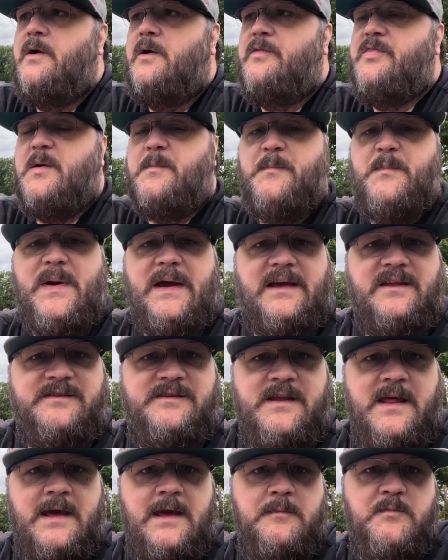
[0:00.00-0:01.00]
the
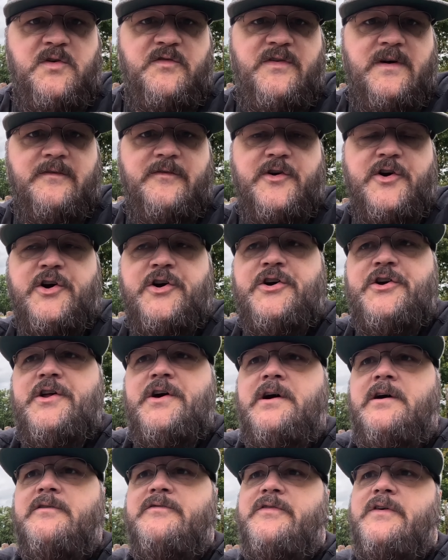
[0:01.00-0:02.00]
biggest name you've ever heard
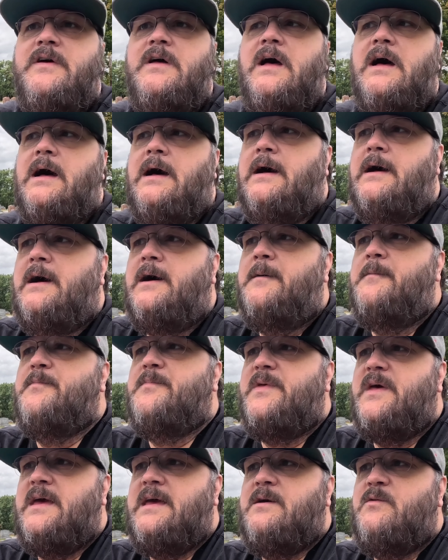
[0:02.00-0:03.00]
of,
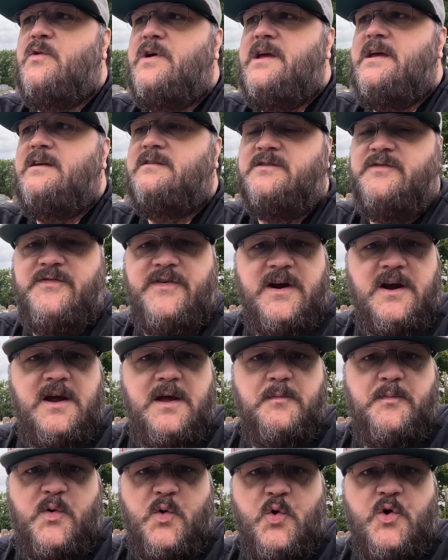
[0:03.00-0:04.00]
um, he he's a very
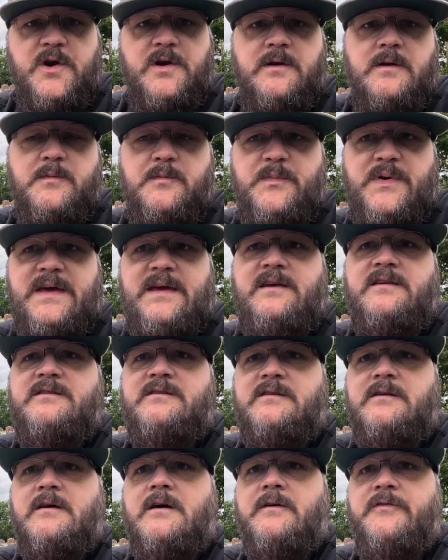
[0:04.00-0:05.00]
important
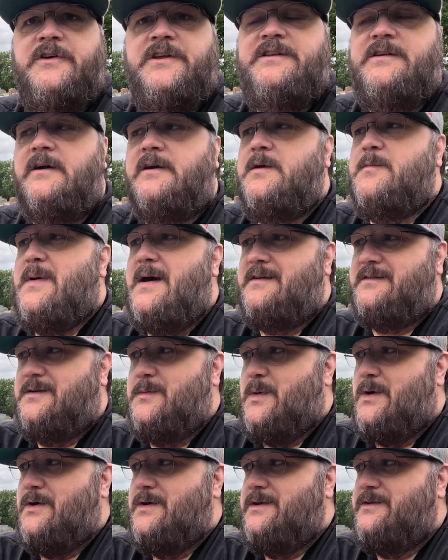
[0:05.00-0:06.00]
piece of Kentucky
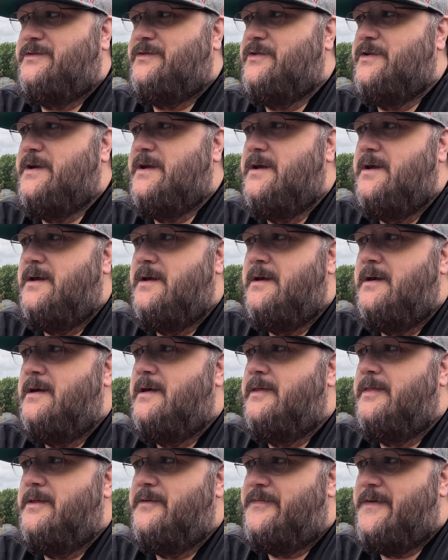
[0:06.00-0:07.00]
basketball history.
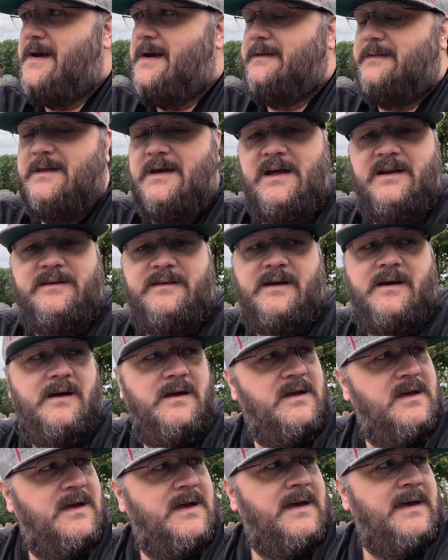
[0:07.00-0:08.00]
The fact that uh,
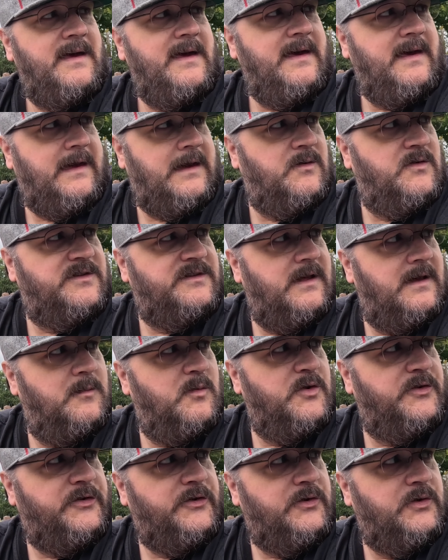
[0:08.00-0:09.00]
he was
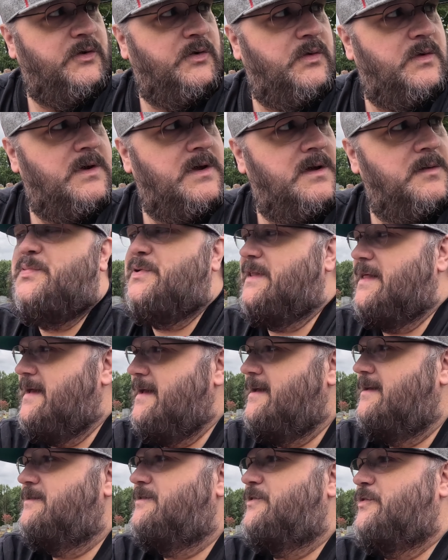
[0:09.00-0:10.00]
able to play
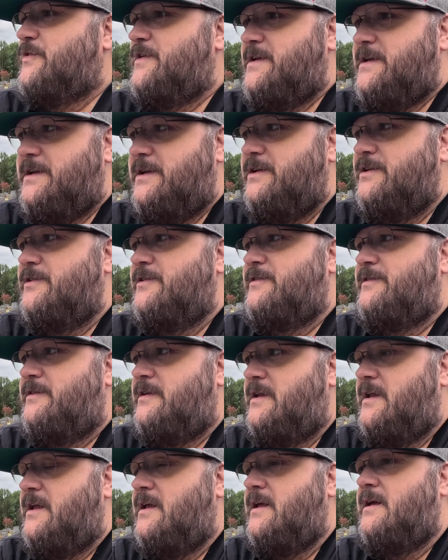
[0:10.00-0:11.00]
his three
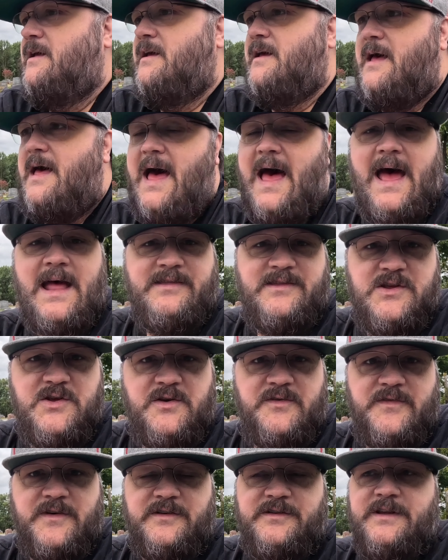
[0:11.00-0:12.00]
years at the
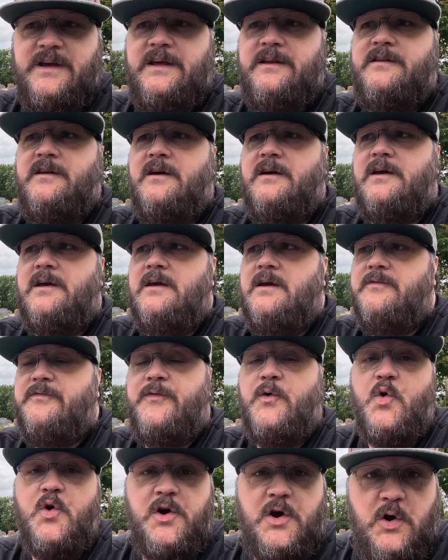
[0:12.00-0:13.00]
University of Kentucky
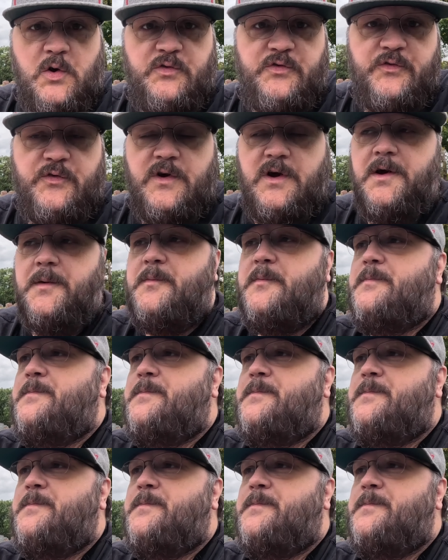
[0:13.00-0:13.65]
for Coach Rupp.